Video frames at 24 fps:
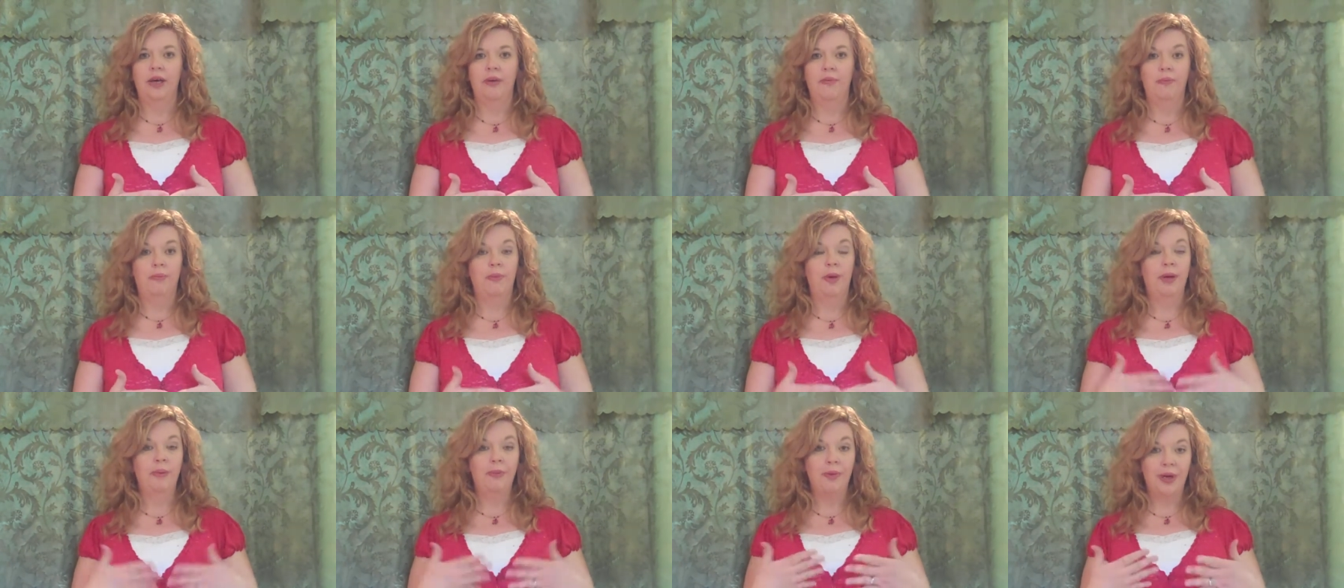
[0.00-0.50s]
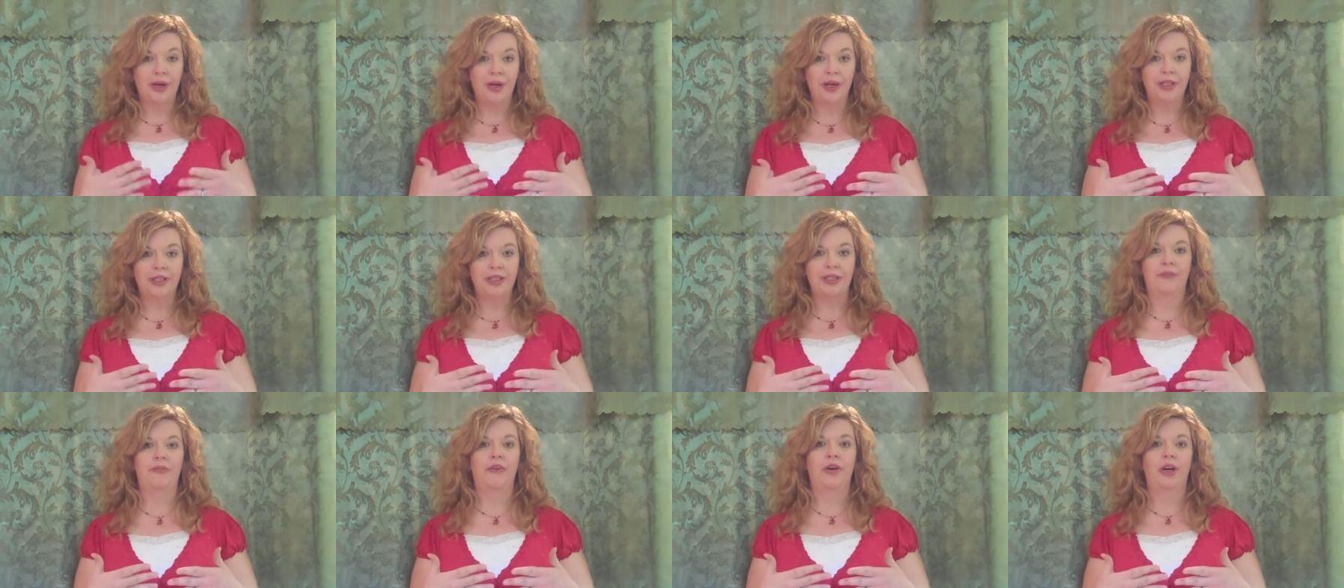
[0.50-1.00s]
my products
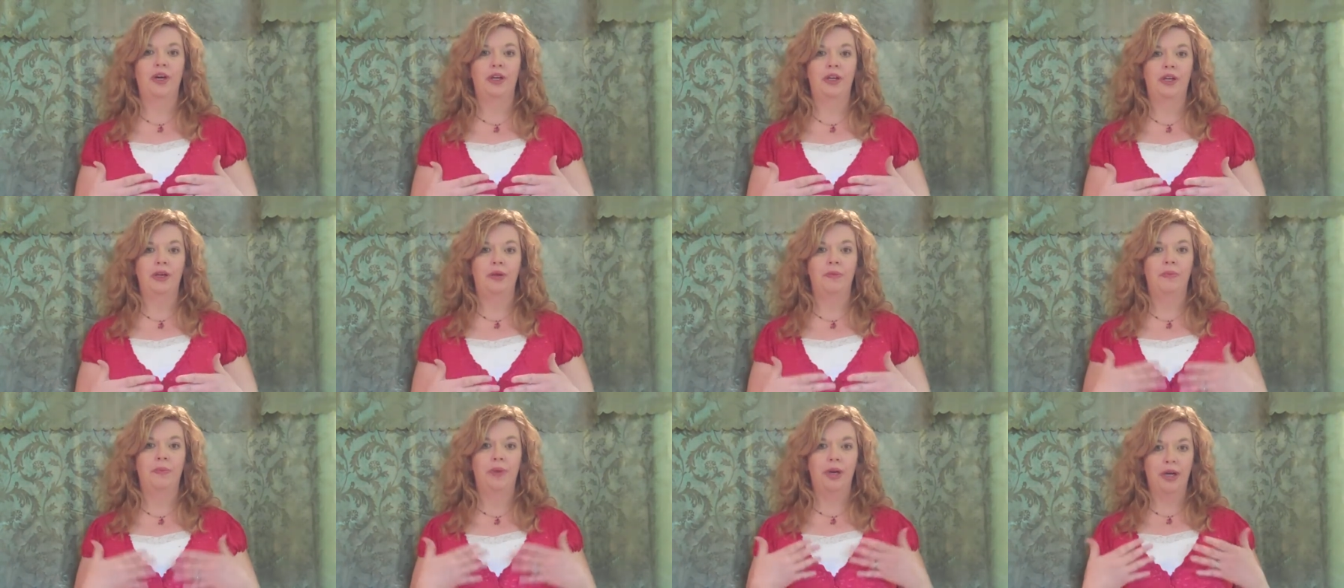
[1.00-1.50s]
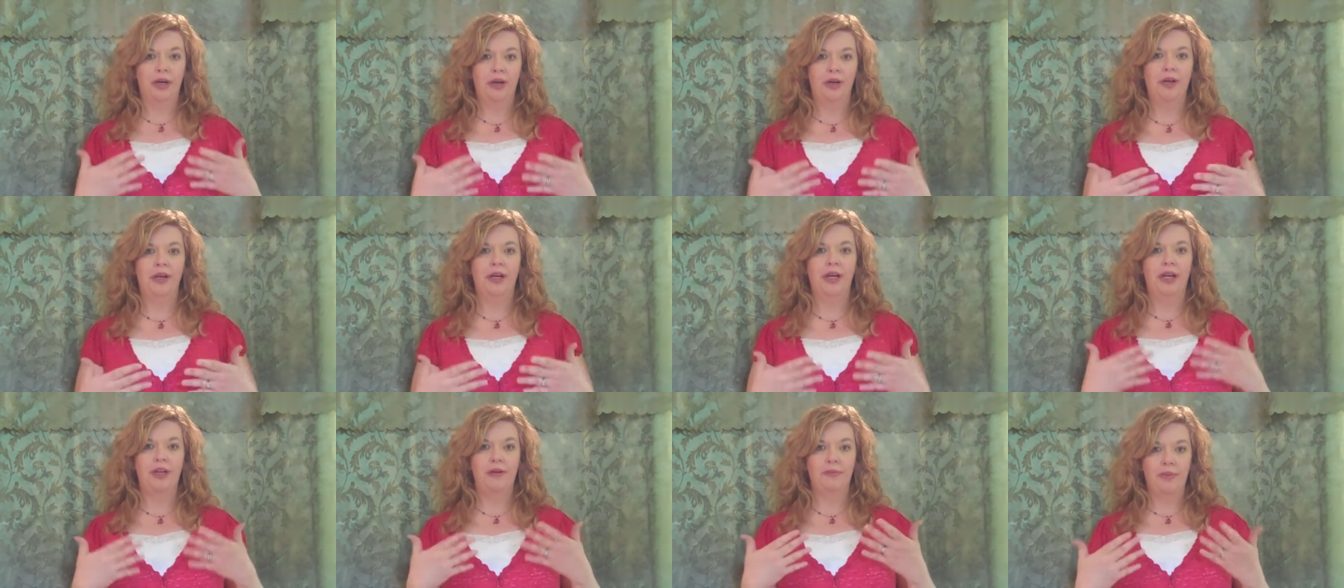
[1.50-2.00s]
have gotten better
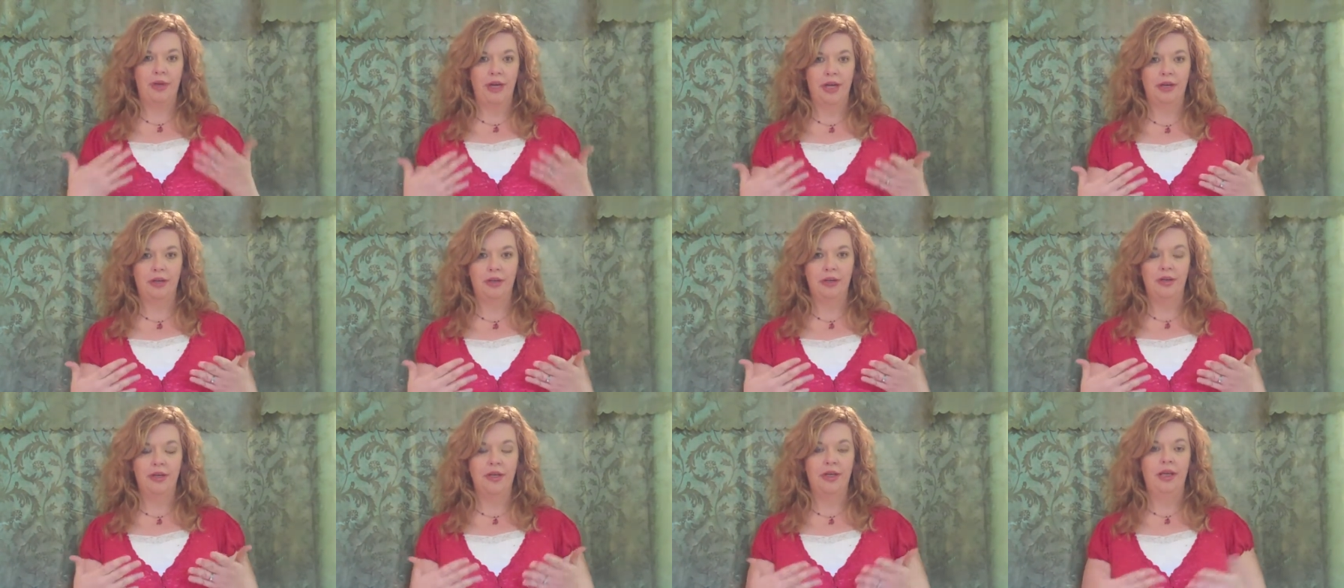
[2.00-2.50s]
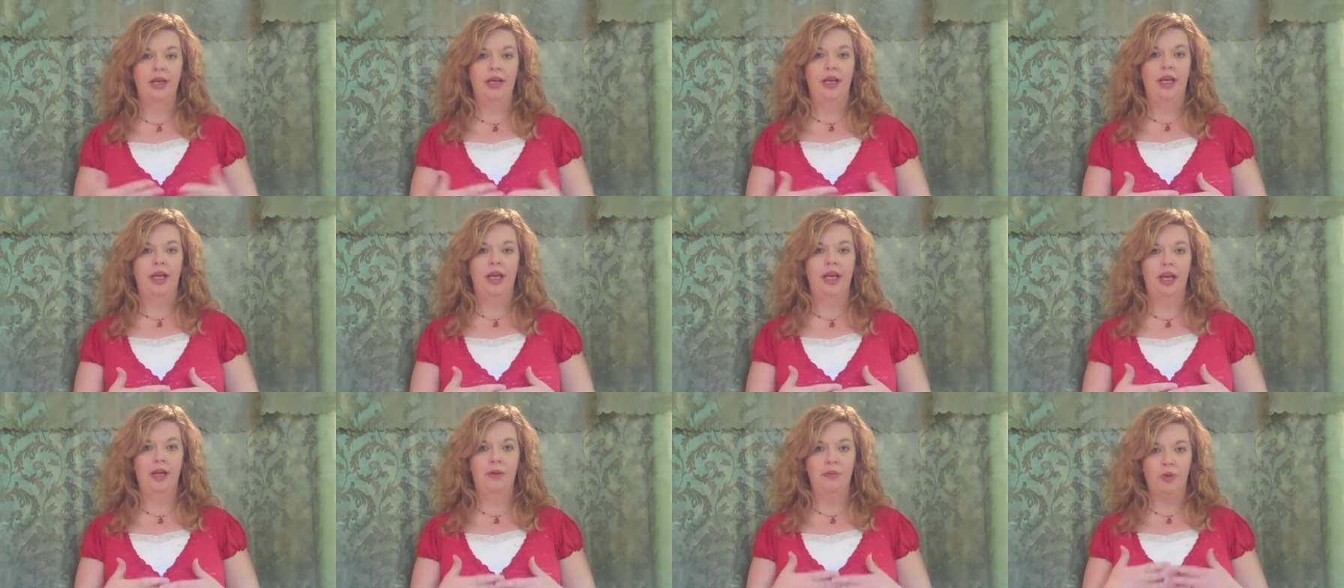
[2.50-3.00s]
and better
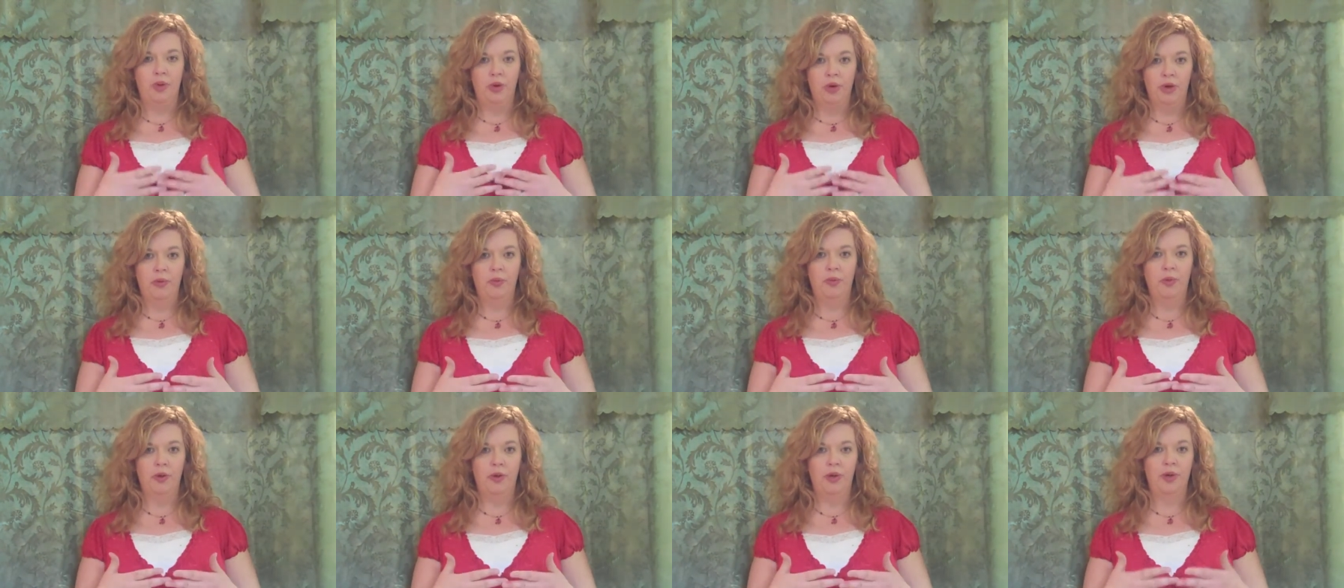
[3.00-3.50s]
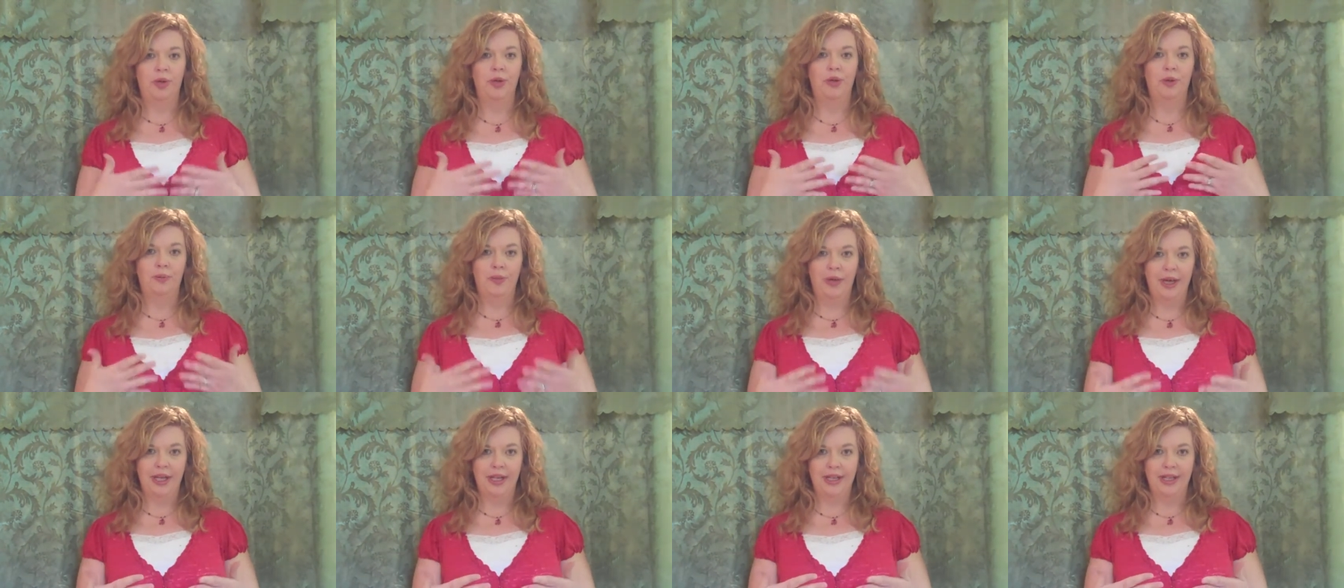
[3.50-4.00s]
and more
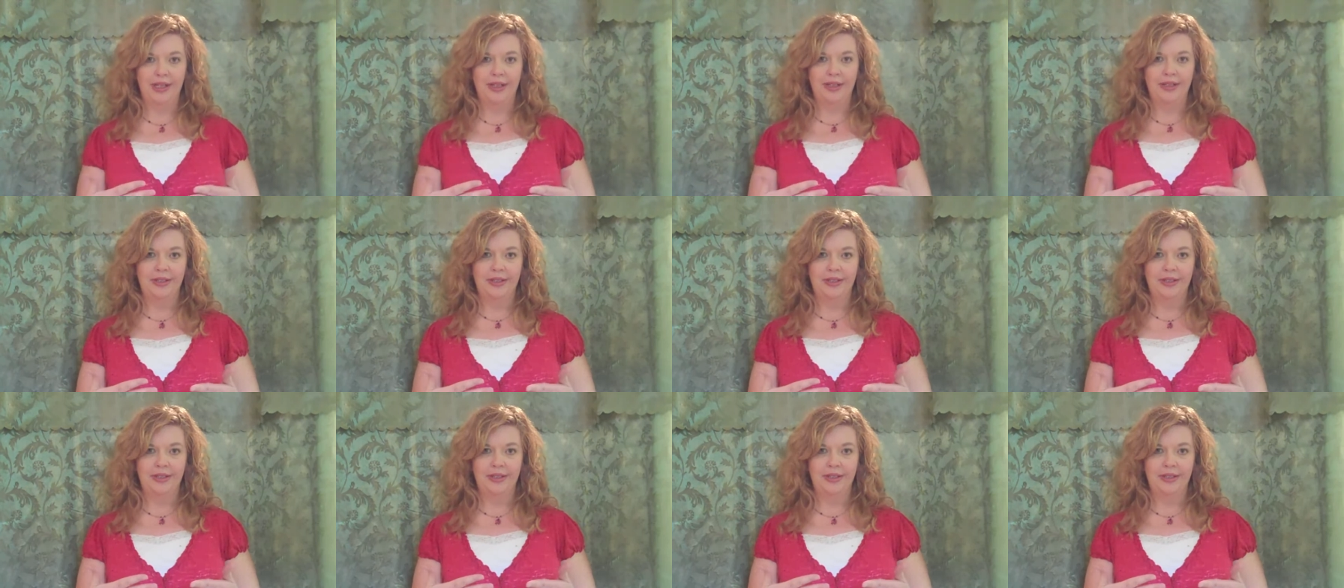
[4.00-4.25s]
compelling.